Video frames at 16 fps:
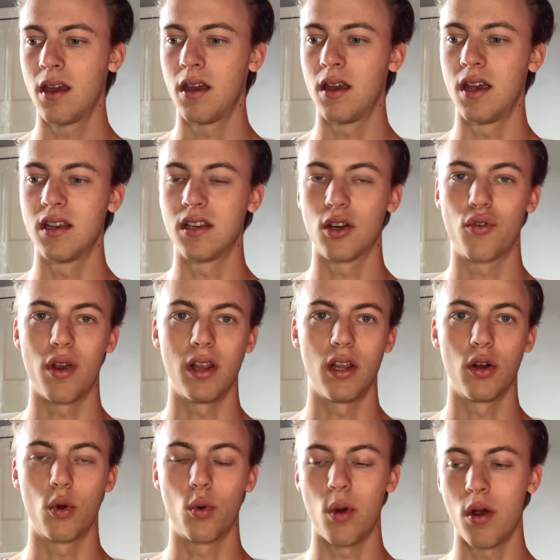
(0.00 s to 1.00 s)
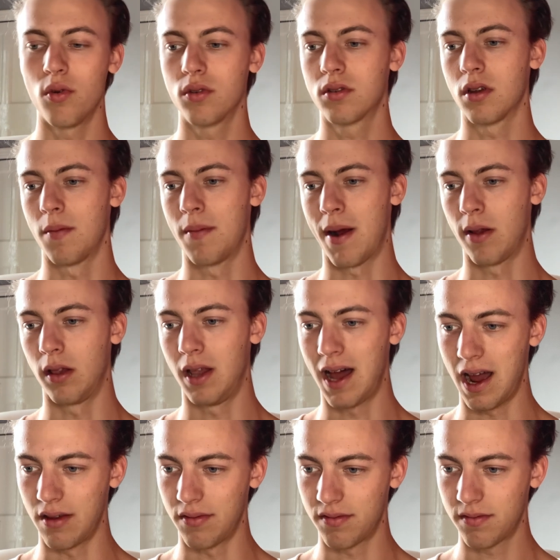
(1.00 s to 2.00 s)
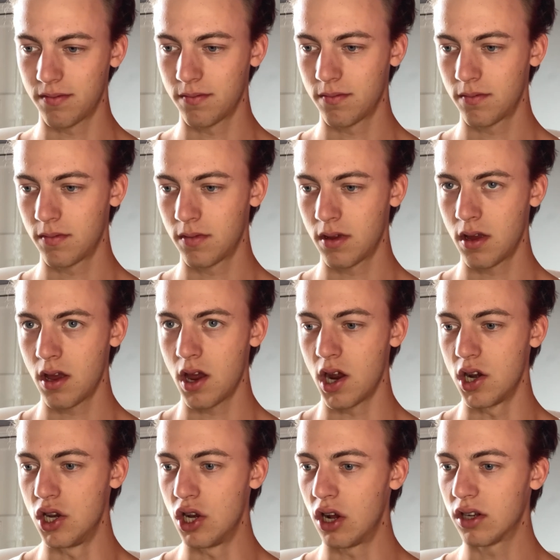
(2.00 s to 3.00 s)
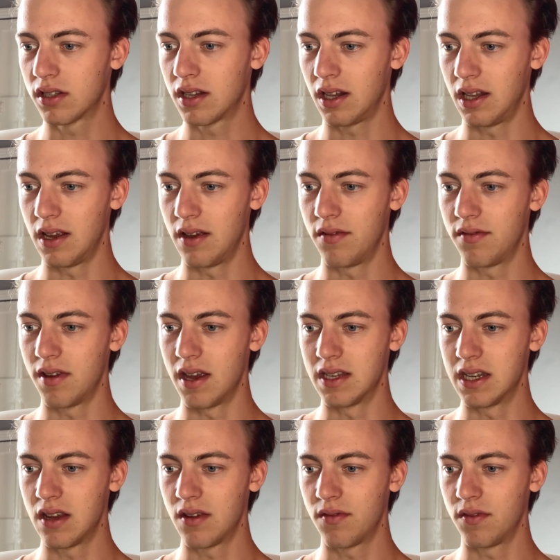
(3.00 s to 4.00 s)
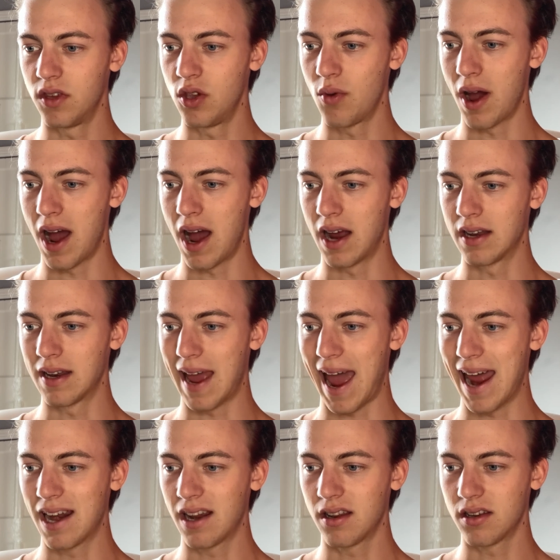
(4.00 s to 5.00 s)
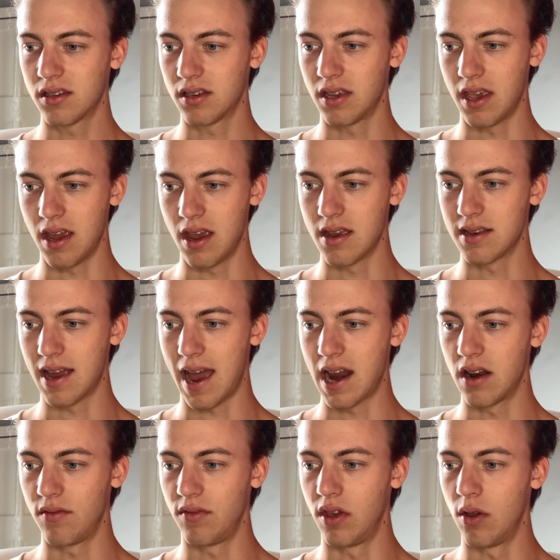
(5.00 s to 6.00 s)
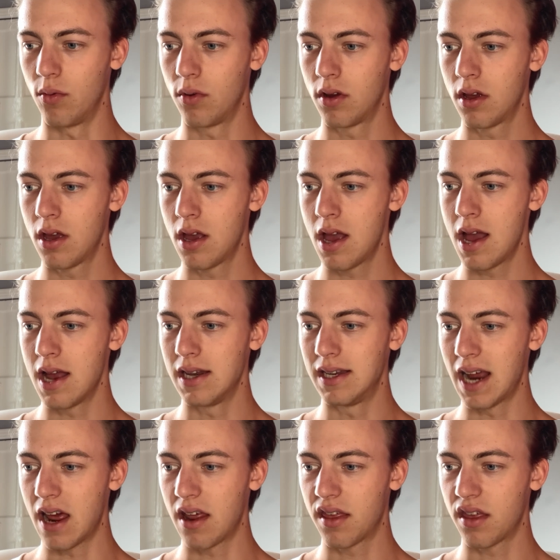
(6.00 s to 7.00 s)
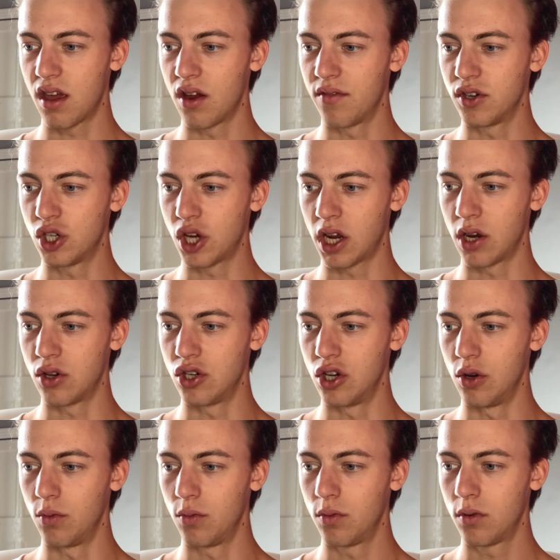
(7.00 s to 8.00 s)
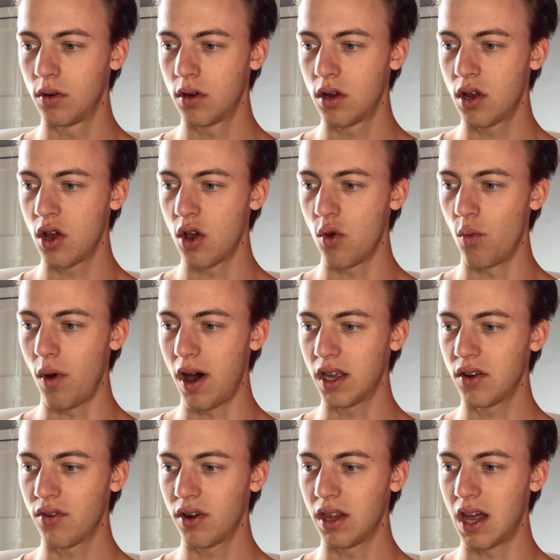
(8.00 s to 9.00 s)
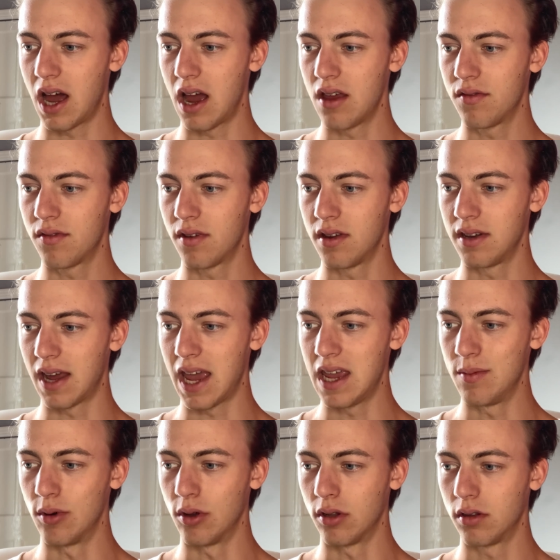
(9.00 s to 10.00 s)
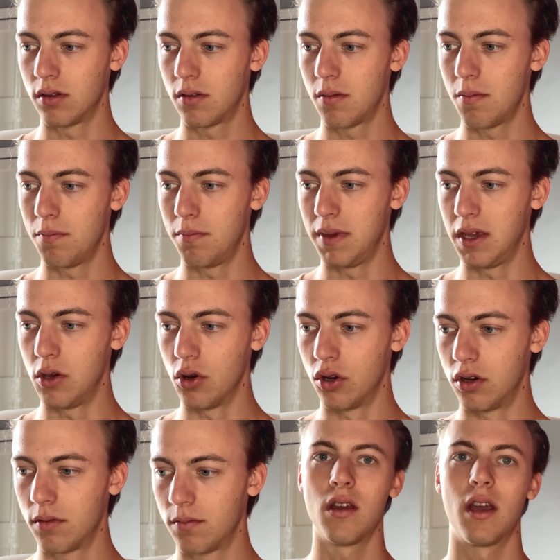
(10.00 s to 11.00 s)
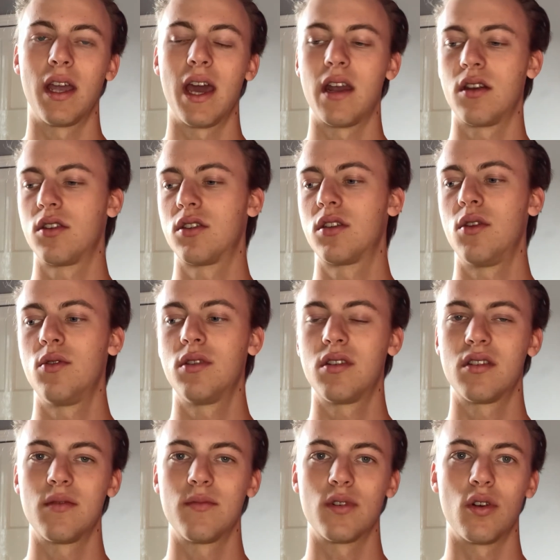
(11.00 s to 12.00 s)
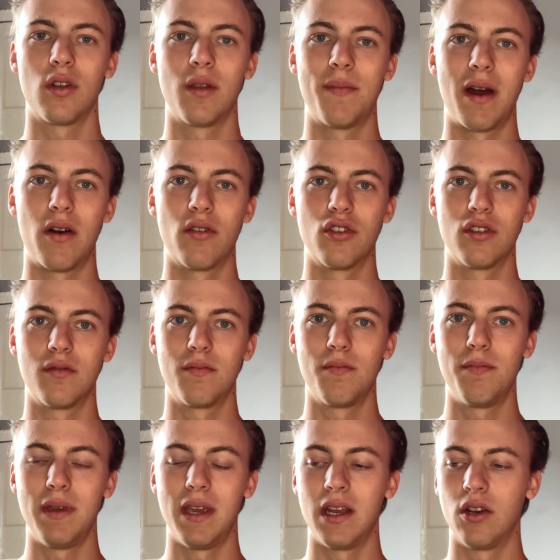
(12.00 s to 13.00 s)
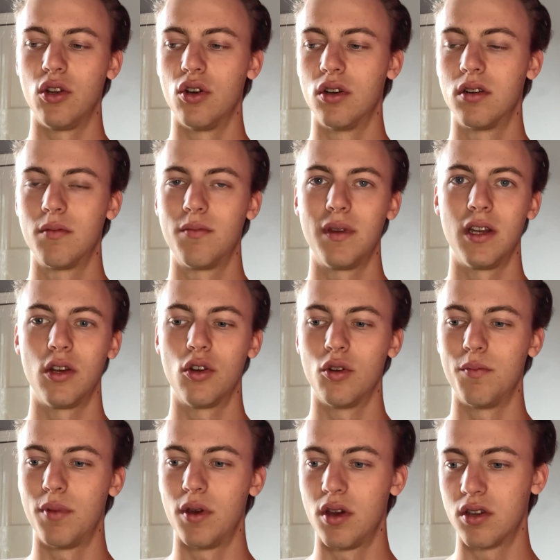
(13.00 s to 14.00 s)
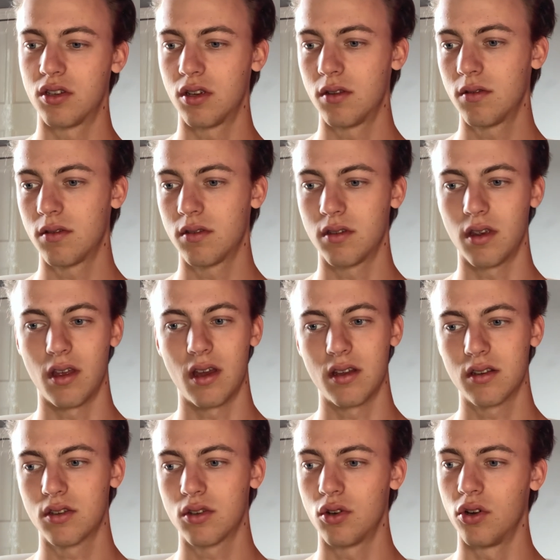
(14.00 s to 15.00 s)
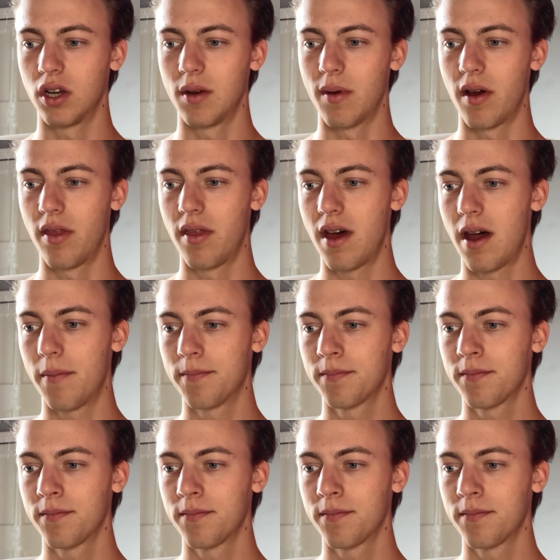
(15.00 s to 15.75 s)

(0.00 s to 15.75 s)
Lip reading: Here's a great little quote about life. Not to live as if you had endless years ahead of you. Death overshadows you. While you're alive and able, be good. Again, Stoicism is all about just being good, being a good person. So that's talking about that.